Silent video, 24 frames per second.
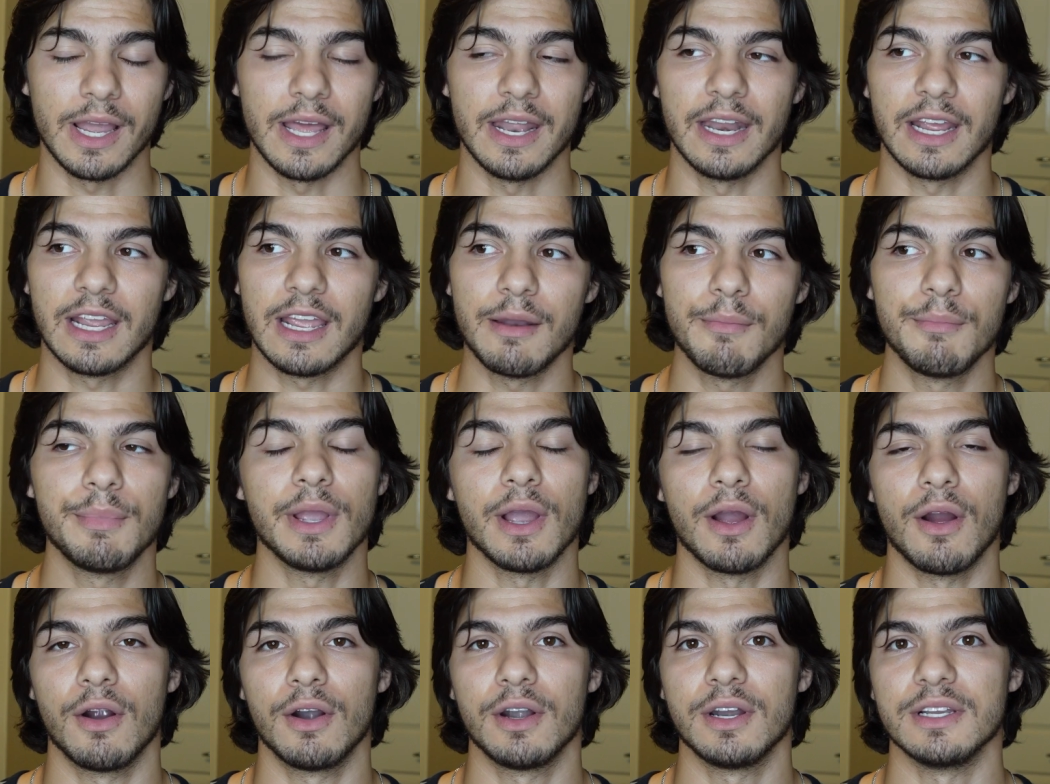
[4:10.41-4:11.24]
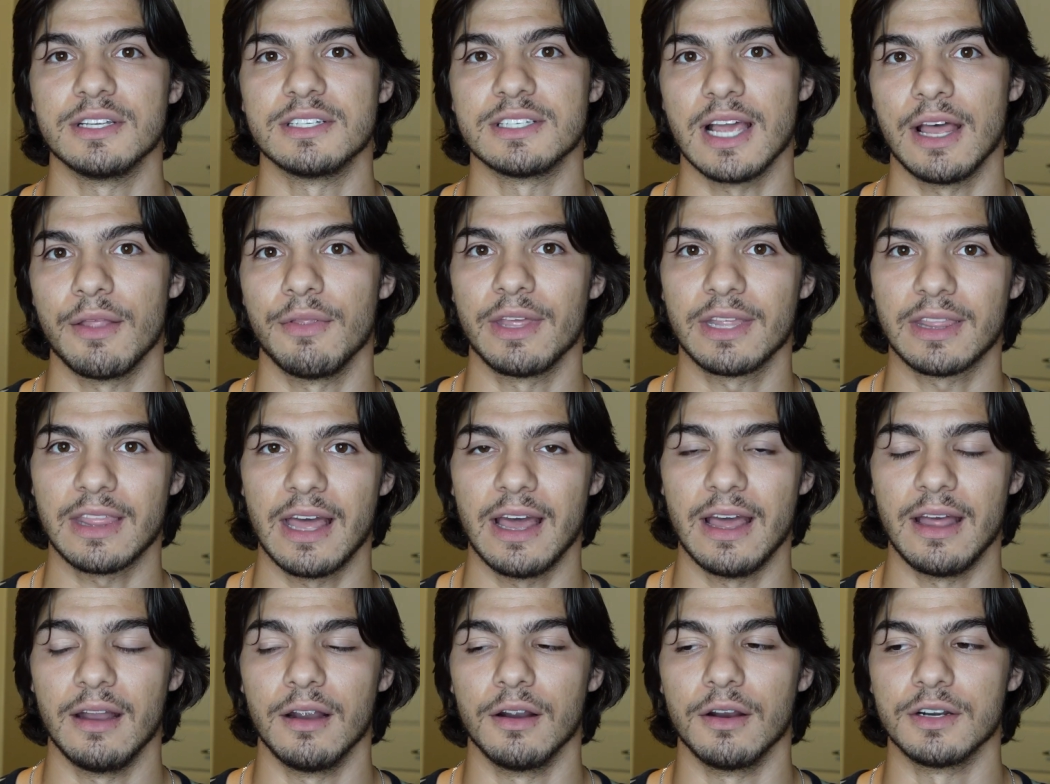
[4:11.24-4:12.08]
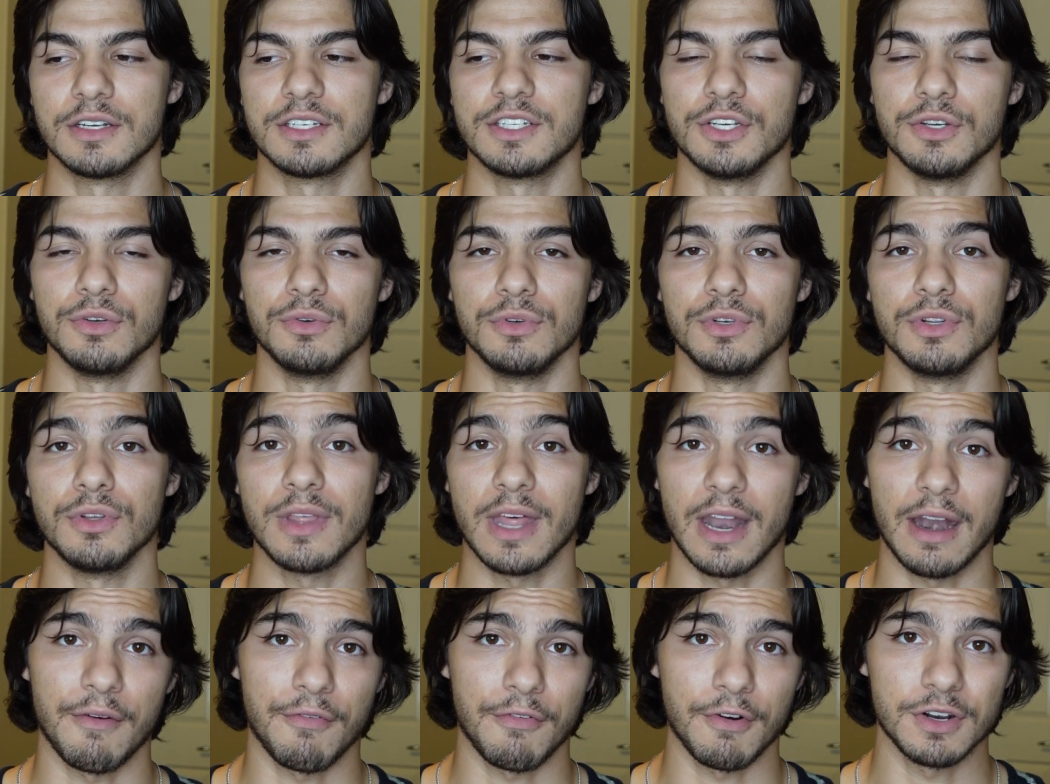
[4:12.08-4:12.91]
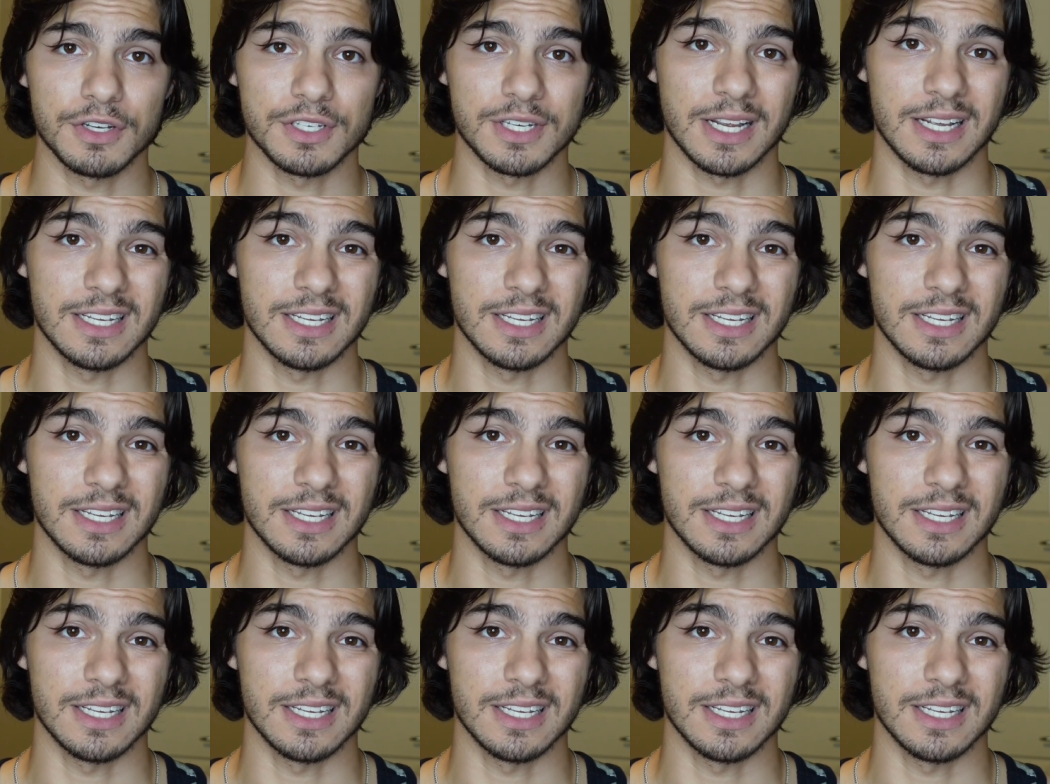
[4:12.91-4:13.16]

And it can be hard to sound like that or to do that at first.